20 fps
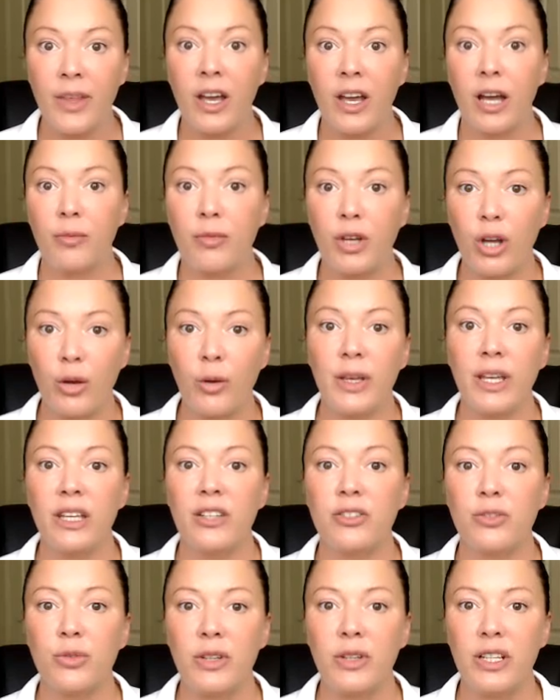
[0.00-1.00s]
I'm going
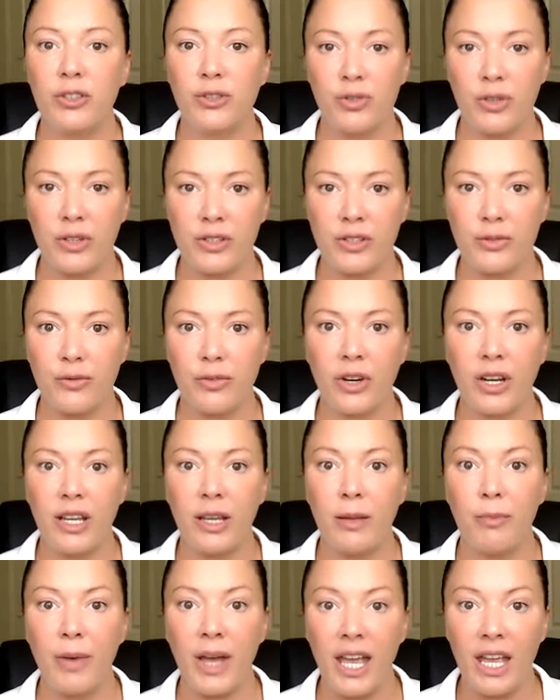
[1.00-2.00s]
into an
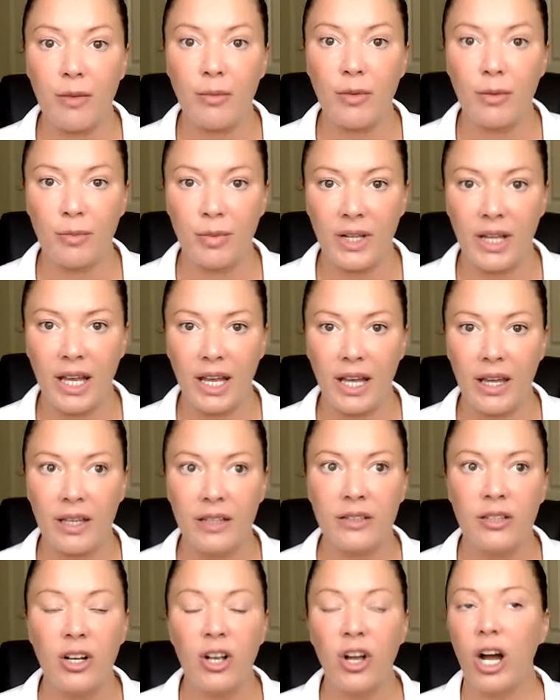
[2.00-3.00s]
interest-free payment
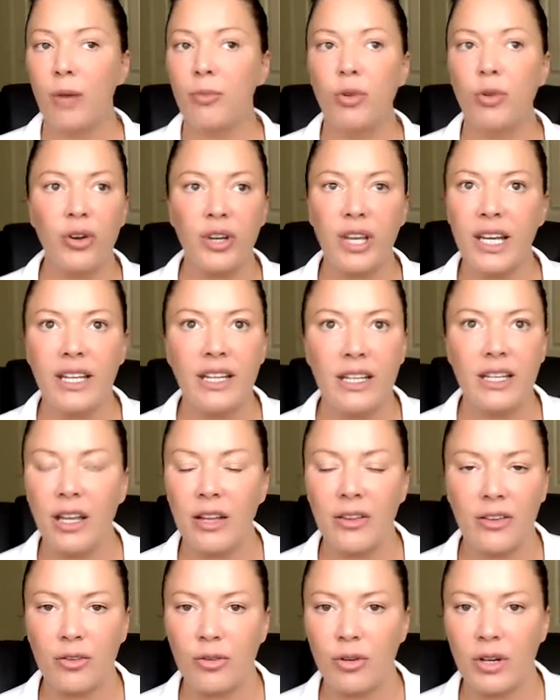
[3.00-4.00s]
plan. I'm not getting
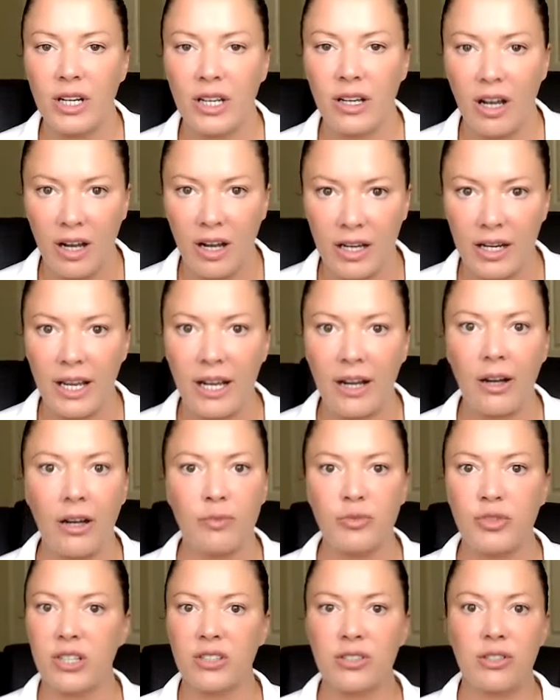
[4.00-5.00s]
another credit card out. I'm
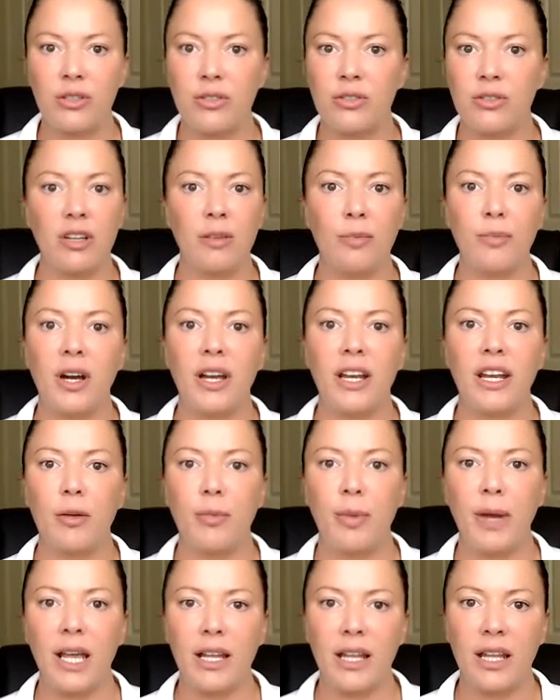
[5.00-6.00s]
just using a buy now
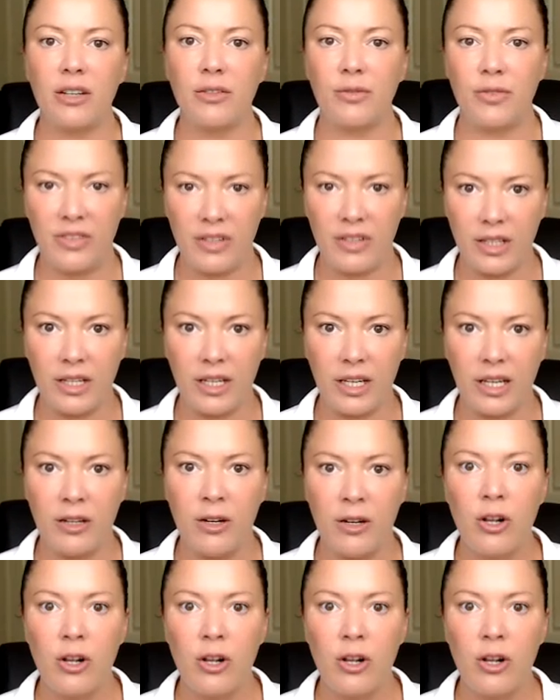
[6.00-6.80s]
pay later facility.